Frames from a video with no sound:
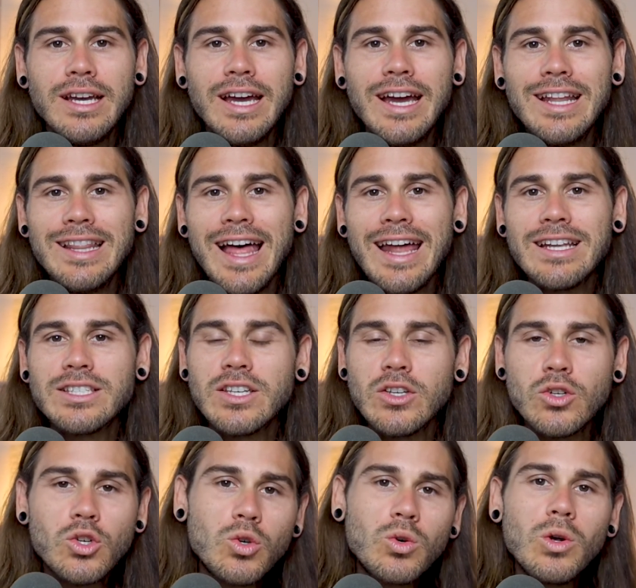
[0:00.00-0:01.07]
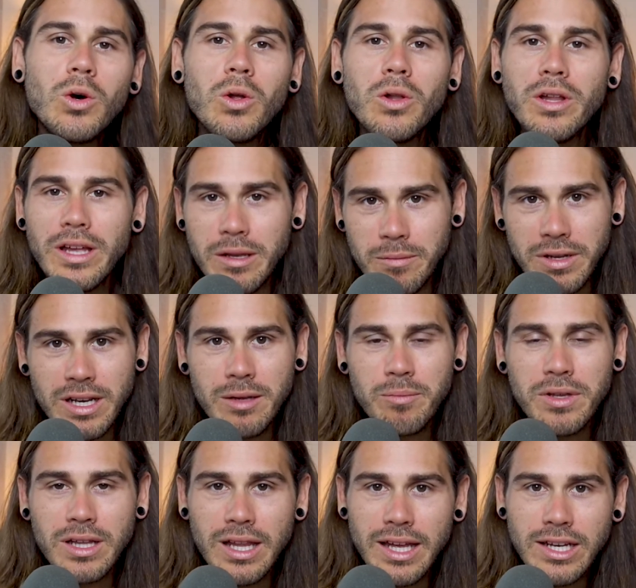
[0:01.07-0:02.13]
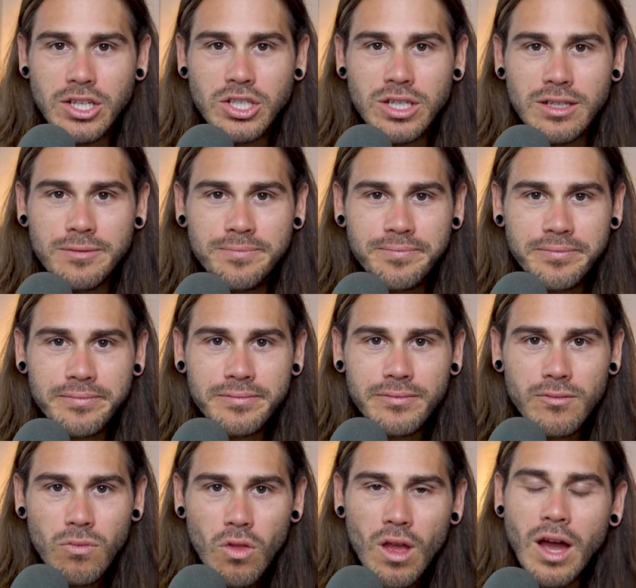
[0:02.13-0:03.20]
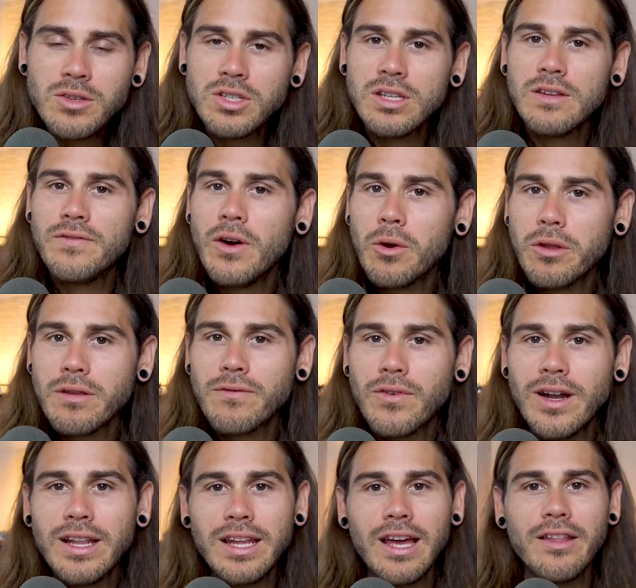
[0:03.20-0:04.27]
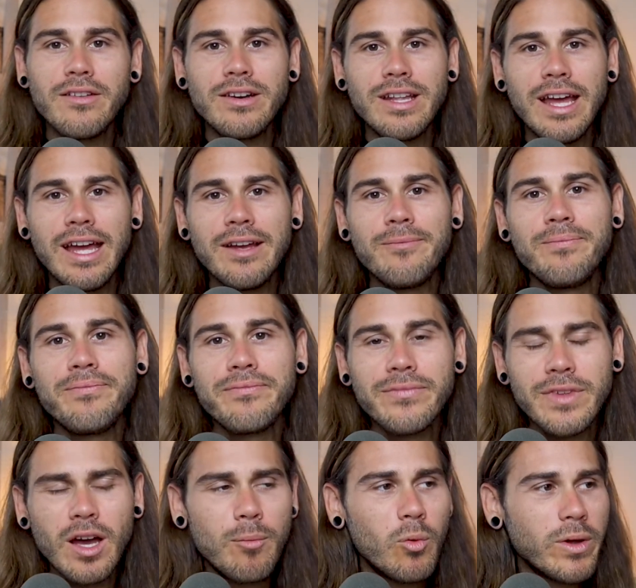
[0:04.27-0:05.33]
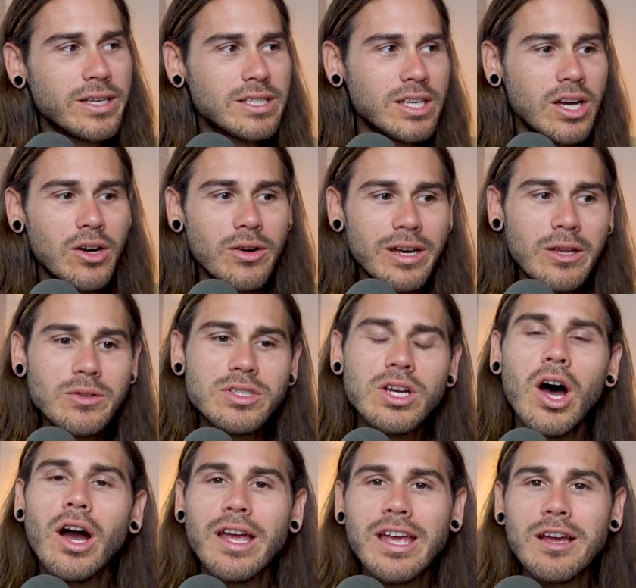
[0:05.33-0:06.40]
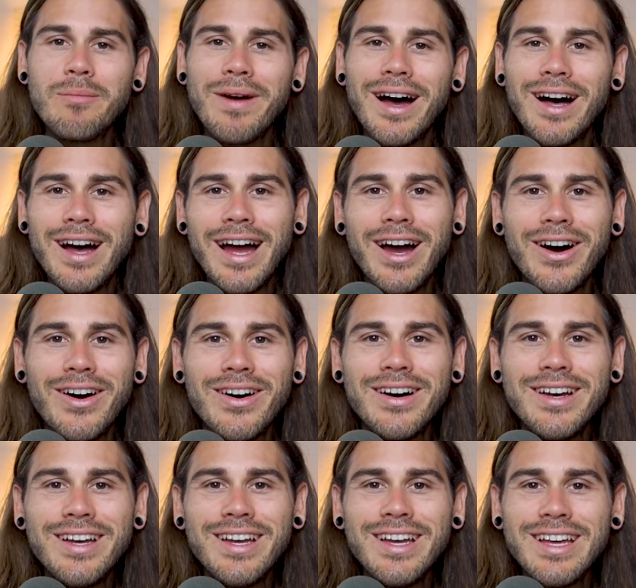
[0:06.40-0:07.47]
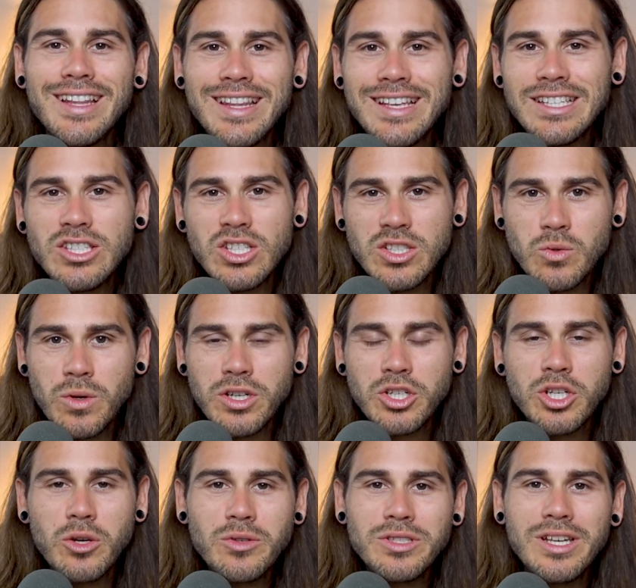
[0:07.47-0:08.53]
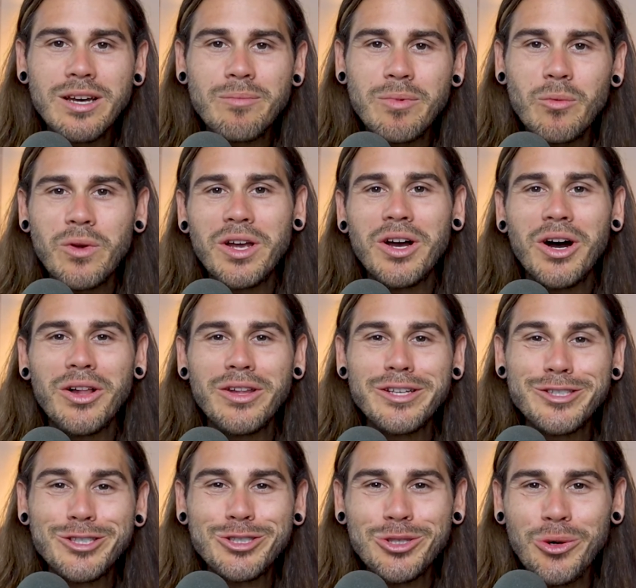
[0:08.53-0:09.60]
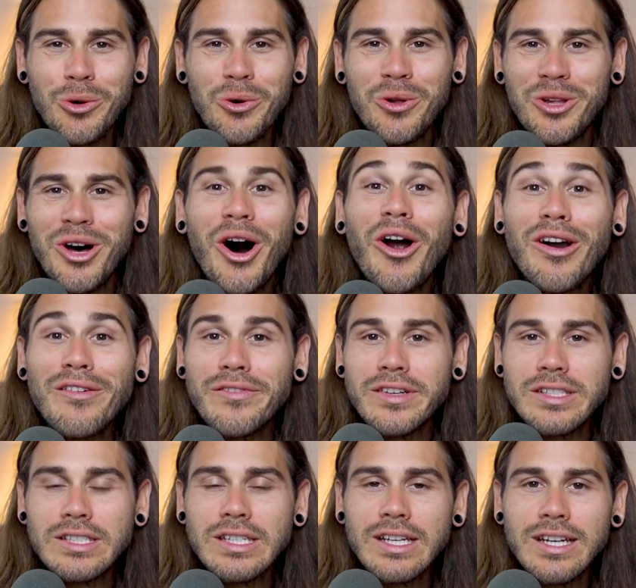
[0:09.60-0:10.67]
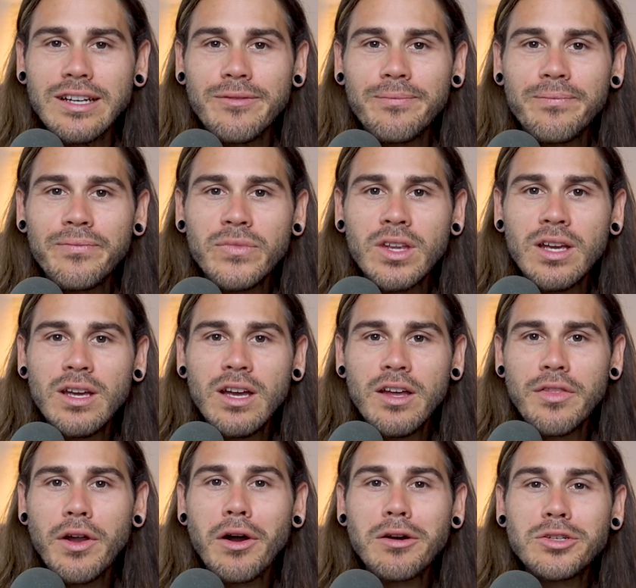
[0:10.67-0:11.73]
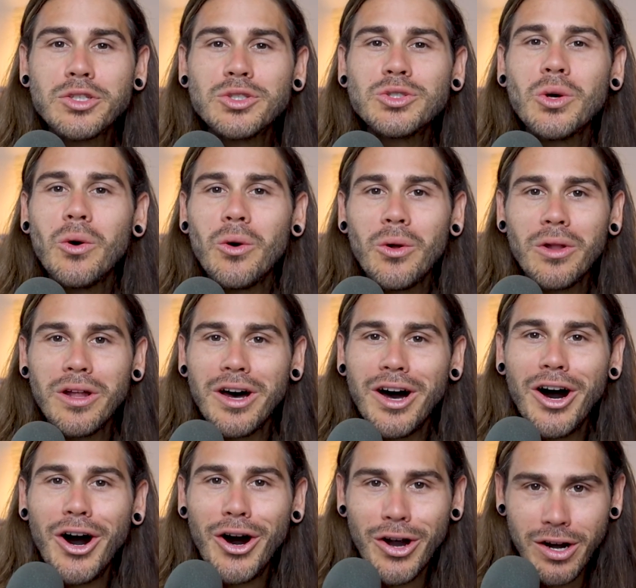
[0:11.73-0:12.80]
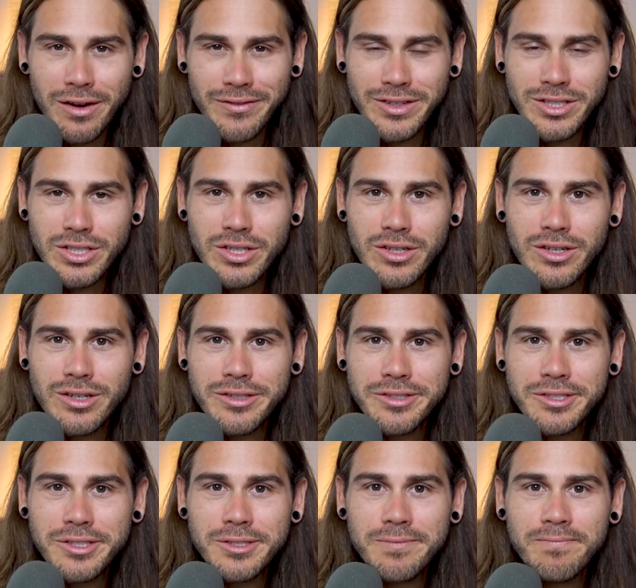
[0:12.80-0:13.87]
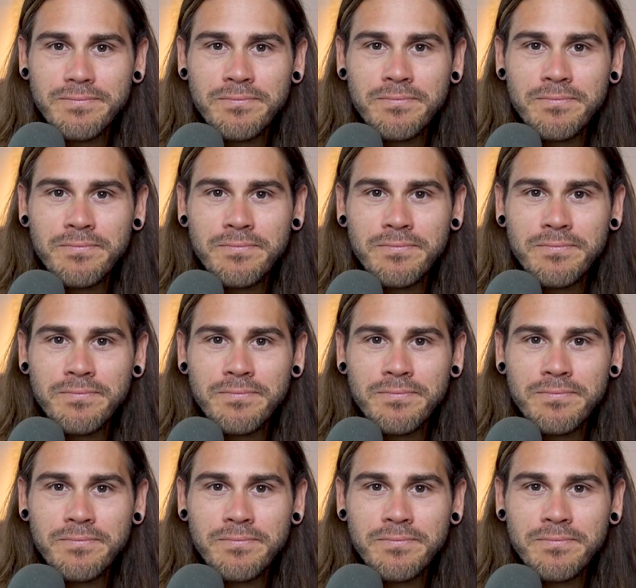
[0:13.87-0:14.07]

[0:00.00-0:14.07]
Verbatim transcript: And that is control and manipulation. I was on the phone with a friend the other day, a couple weeks ago, and he was talking about how this is what shows up and we call it soul harvesting. There are soul harvesters.